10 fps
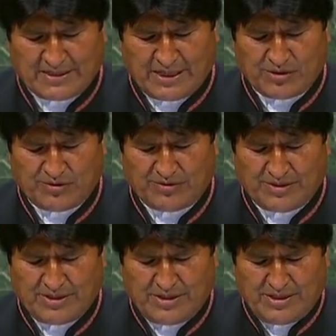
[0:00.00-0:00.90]
The
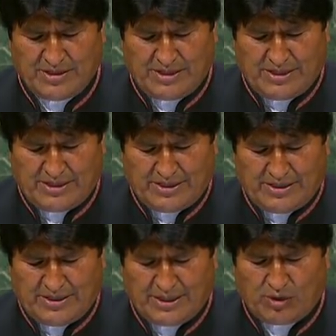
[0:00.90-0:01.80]
world can see
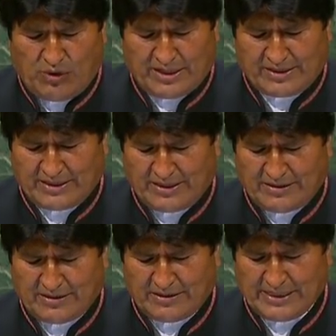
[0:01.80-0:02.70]
that the
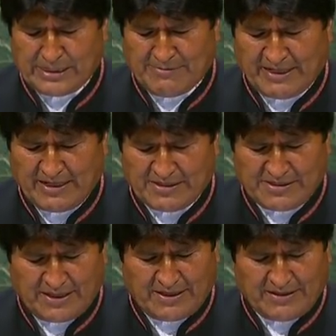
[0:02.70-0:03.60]
leaders meet
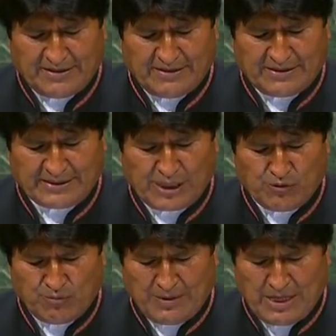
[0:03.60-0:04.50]
once a year,
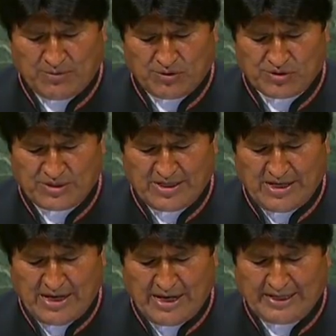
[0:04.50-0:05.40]

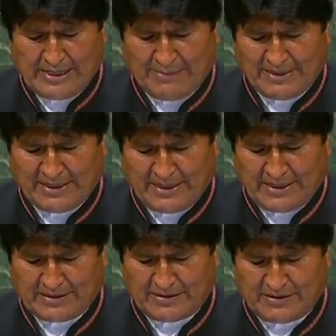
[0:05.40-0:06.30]
and they
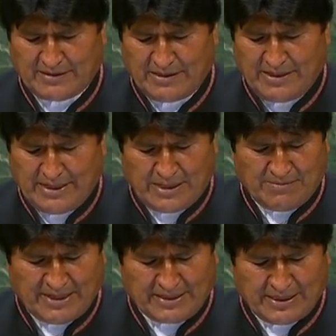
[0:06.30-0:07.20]
hope
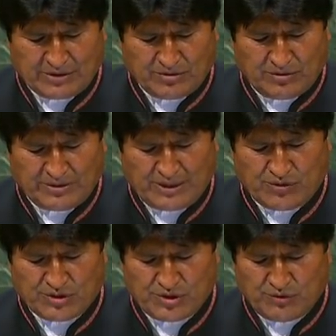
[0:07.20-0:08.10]
that we
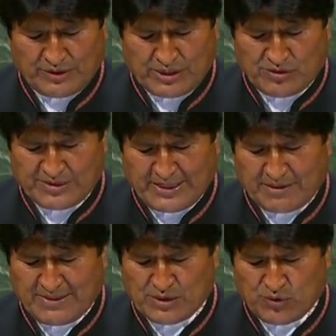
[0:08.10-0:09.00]
will
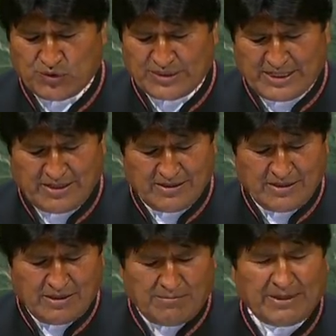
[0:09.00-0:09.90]
faithfully
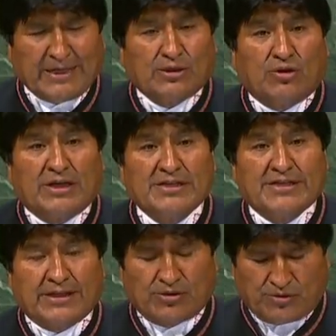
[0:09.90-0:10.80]
discharge our
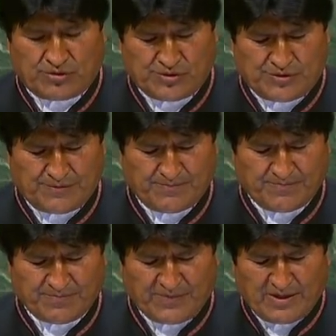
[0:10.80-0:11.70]
mandate to
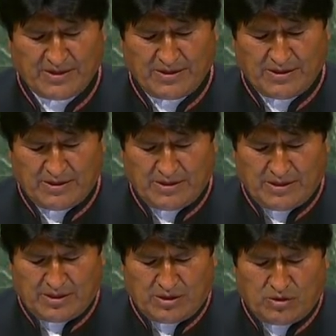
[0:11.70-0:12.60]
build a
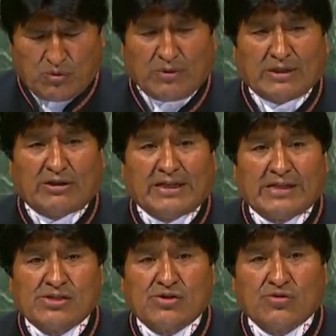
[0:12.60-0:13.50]
society that is
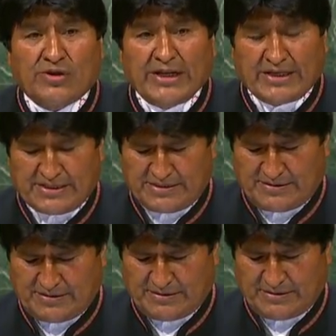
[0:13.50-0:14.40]
fairer
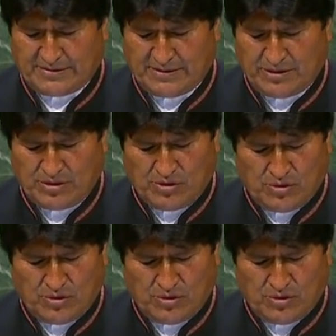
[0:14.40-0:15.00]
for everyone.